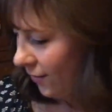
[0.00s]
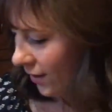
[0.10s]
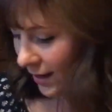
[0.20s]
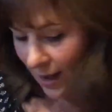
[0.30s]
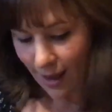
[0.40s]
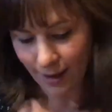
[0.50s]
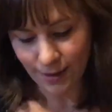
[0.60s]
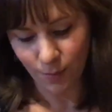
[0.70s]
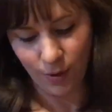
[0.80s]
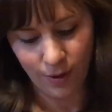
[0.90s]
The
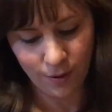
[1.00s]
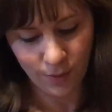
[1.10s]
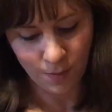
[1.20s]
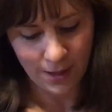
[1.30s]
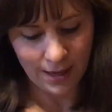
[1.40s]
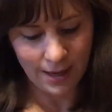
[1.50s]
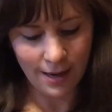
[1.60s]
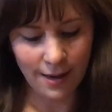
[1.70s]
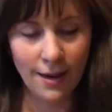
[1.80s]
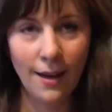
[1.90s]
next book would be
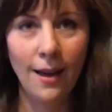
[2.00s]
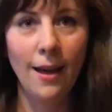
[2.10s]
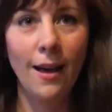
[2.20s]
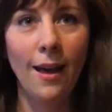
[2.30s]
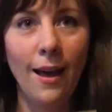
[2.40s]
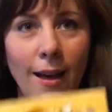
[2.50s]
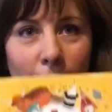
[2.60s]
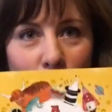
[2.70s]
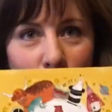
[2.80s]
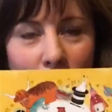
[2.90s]
A
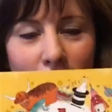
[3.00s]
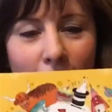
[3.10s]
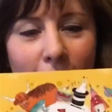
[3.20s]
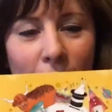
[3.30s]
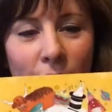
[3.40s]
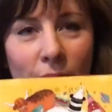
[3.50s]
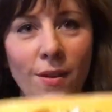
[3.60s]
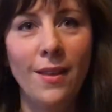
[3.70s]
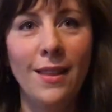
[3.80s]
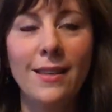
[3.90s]
Year in My Life.
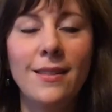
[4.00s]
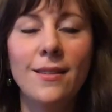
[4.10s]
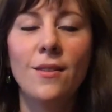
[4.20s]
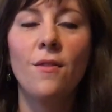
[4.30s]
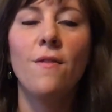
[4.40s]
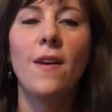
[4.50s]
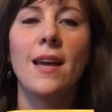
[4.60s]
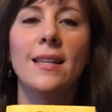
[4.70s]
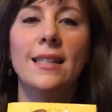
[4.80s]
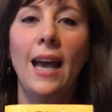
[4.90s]
This is a
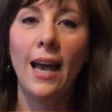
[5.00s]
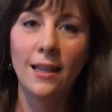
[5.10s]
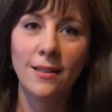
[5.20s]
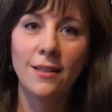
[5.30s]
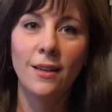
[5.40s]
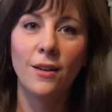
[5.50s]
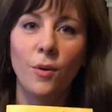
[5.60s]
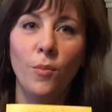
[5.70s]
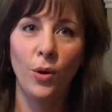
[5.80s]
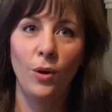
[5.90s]
fantastic
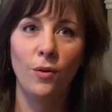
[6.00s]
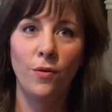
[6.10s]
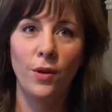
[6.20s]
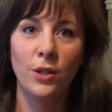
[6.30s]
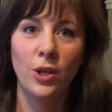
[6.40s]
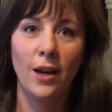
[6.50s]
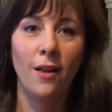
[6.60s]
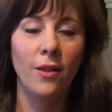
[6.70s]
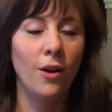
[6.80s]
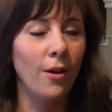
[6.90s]
book for a
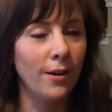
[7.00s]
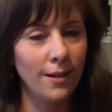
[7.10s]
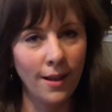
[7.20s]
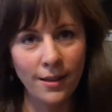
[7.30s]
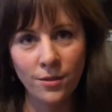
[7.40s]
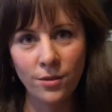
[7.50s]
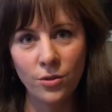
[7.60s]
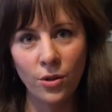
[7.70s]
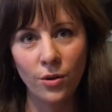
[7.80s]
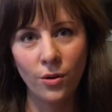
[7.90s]
child that already likes to
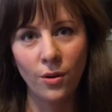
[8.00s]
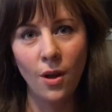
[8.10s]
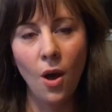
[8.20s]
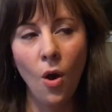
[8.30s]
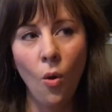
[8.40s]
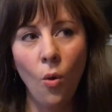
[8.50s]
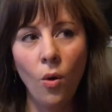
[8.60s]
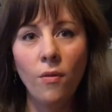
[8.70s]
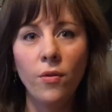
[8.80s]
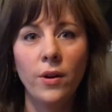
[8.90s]
journal,
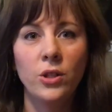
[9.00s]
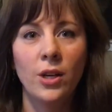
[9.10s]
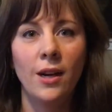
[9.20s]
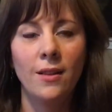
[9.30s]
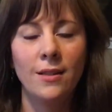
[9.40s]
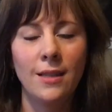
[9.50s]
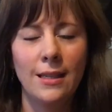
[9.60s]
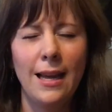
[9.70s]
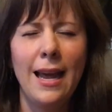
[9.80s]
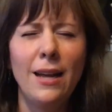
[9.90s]
or for a child that says,
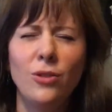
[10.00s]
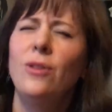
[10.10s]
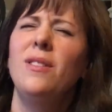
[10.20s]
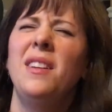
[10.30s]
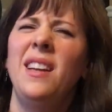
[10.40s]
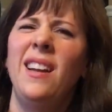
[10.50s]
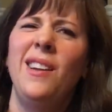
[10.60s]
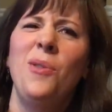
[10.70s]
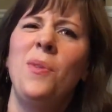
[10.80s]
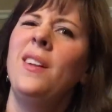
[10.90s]
I hate journaling, I
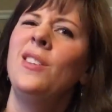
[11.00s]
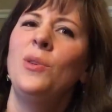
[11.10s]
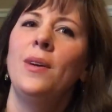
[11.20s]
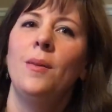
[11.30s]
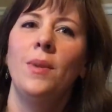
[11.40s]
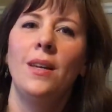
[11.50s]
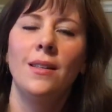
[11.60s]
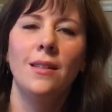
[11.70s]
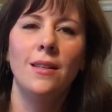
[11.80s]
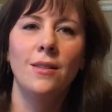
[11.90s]
don't want to do it,
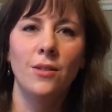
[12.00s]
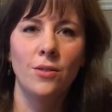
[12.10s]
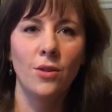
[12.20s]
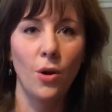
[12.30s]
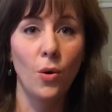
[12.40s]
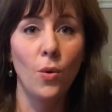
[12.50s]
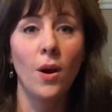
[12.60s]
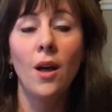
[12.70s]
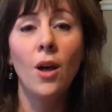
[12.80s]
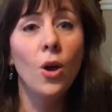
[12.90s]
because it is just so
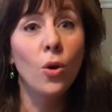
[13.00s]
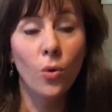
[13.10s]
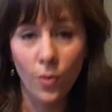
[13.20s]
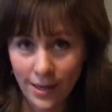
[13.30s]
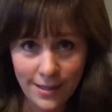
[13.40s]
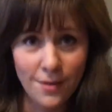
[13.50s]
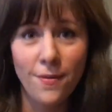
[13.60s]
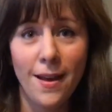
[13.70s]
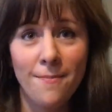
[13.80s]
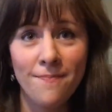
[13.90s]
crazy
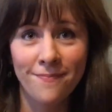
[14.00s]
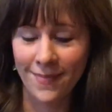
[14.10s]
fun.